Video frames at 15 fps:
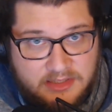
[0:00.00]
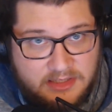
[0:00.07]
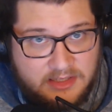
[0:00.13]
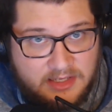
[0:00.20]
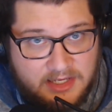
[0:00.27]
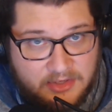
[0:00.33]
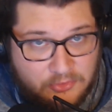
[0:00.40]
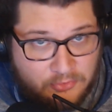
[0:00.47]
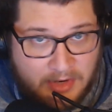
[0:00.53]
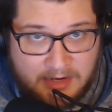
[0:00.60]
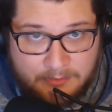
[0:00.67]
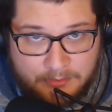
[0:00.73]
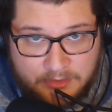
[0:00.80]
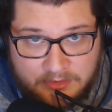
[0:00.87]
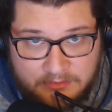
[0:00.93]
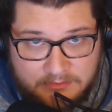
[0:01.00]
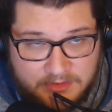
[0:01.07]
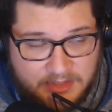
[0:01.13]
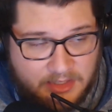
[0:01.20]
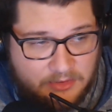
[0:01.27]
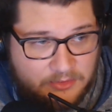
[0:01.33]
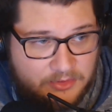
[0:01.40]
incredible.
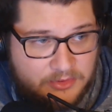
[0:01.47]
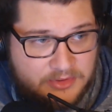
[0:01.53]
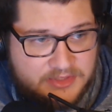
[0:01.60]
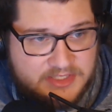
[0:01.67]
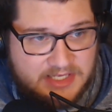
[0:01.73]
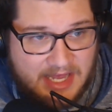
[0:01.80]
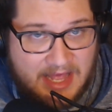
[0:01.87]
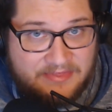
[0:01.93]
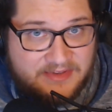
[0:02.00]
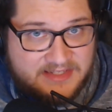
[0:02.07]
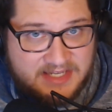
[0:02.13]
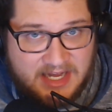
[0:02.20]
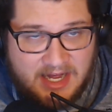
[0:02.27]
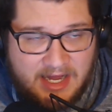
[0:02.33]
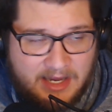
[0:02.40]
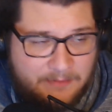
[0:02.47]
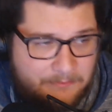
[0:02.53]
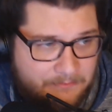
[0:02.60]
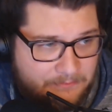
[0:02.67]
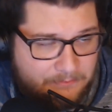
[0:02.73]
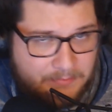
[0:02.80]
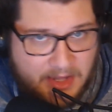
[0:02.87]
Looked at the
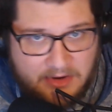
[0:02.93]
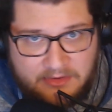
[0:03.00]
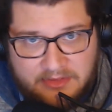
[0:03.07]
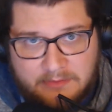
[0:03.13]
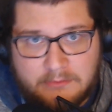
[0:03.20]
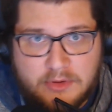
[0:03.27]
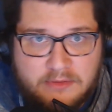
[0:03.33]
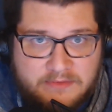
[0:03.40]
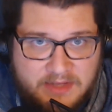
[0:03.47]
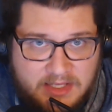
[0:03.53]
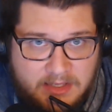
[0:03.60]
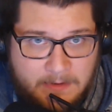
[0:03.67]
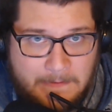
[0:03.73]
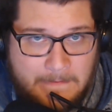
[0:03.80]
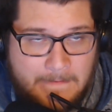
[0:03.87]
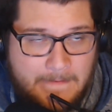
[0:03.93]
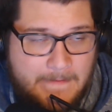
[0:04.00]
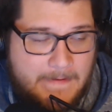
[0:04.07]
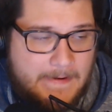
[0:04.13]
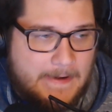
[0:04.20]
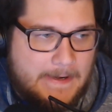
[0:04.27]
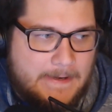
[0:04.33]
time better than movie
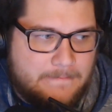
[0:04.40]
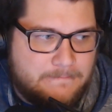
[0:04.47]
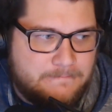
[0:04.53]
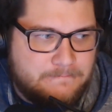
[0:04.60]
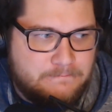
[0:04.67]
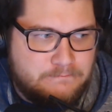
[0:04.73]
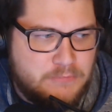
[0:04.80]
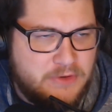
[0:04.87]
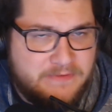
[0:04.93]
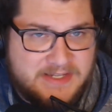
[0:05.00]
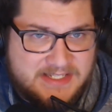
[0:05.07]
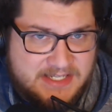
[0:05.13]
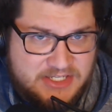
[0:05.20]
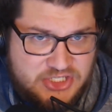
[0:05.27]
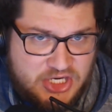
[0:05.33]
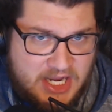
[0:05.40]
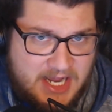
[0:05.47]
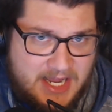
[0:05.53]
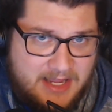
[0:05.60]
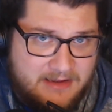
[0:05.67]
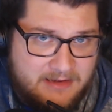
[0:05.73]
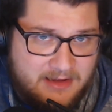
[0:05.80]

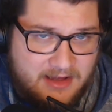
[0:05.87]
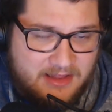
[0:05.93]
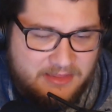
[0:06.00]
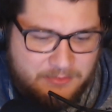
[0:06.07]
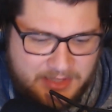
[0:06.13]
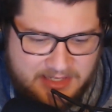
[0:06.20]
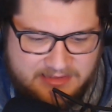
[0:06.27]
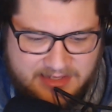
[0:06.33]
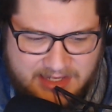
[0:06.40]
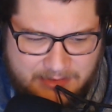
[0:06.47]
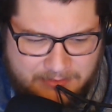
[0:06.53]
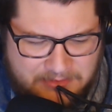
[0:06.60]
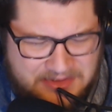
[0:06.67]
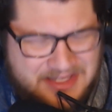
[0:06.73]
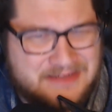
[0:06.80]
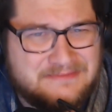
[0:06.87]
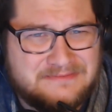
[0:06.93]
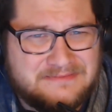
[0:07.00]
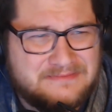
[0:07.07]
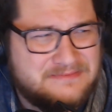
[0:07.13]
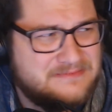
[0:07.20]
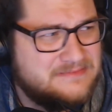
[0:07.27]
CGI. And then we got the game and we're like,
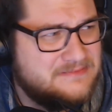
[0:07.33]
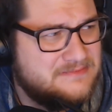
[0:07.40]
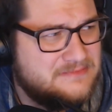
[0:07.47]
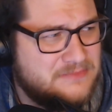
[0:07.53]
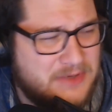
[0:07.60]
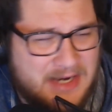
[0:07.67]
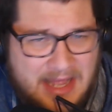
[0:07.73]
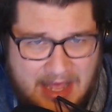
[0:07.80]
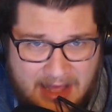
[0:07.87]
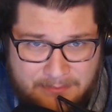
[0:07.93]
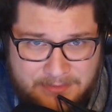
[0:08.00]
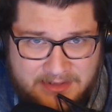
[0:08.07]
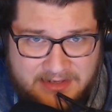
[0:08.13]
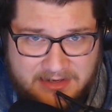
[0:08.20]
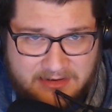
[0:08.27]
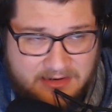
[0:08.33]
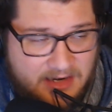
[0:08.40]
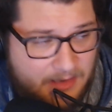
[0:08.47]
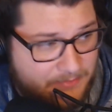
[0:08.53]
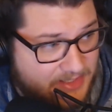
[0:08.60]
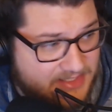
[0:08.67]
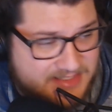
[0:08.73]
what happened here?
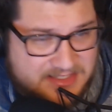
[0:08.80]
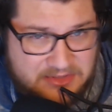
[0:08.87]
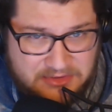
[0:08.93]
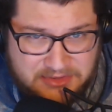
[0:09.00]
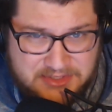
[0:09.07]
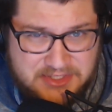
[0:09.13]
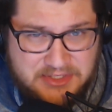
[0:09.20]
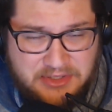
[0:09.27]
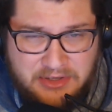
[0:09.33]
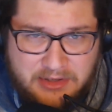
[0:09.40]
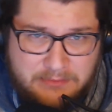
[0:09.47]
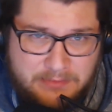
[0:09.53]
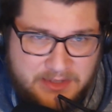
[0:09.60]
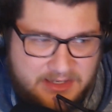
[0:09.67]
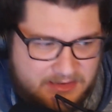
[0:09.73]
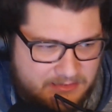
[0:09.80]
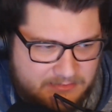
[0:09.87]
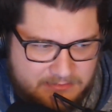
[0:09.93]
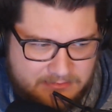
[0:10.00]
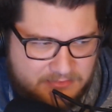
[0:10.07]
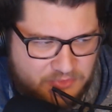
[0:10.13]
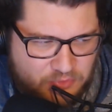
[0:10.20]
I mean, it still looks good, but
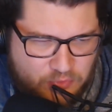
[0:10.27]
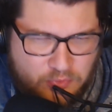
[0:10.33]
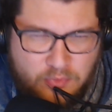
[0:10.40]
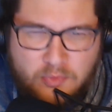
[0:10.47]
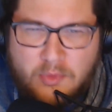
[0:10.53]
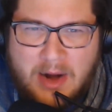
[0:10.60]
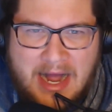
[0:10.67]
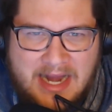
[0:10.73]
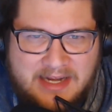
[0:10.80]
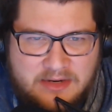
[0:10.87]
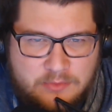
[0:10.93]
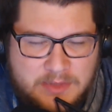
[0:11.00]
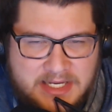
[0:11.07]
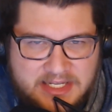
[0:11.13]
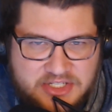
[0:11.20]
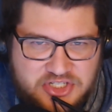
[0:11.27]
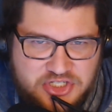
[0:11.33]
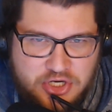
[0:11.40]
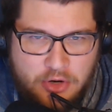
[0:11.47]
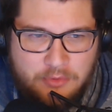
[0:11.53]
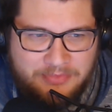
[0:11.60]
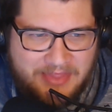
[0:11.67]
why did we get
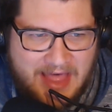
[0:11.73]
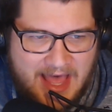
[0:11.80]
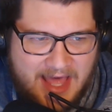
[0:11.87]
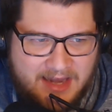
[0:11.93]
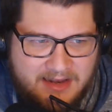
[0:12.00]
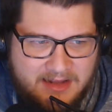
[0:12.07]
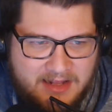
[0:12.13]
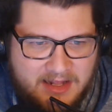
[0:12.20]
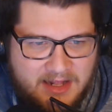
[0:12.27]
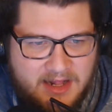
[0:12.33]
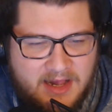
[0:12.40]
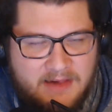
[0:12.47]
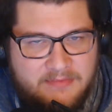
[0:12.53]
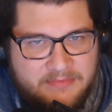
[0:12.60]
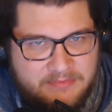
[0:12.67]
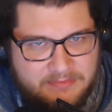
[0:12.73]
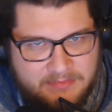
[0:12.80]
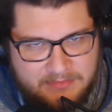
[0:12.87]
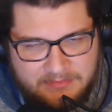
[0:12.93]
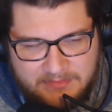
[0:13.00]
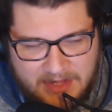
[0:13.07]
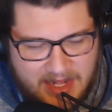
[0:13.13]
shown that?
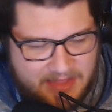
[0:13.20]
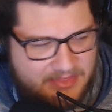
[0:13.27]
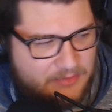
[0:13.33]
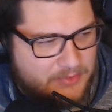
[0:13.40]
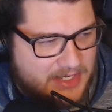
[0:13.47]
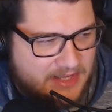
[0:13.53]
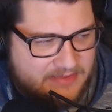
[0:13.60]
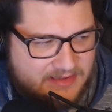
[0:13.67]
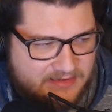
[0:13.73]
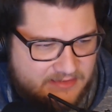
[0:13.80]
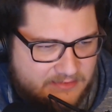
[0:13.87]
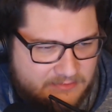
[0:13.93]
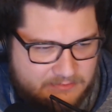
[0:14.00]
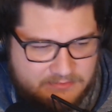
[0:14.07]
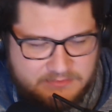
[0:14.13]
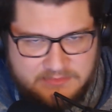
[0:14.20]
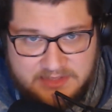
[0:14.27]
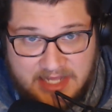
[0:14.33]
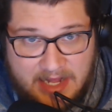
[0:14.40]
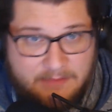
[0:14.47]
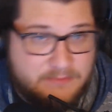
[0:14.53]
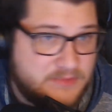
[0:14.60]
And then we got this
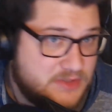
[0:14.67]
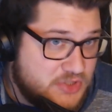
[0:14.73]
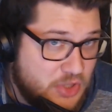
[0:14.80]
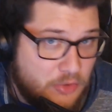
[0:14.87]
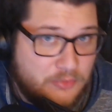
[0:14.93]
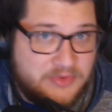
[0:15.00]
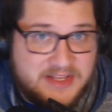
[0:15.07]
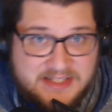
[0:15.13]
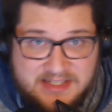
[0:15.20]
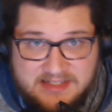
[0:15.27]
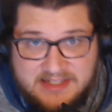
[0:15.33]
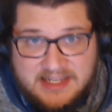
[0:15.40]
game. So this is the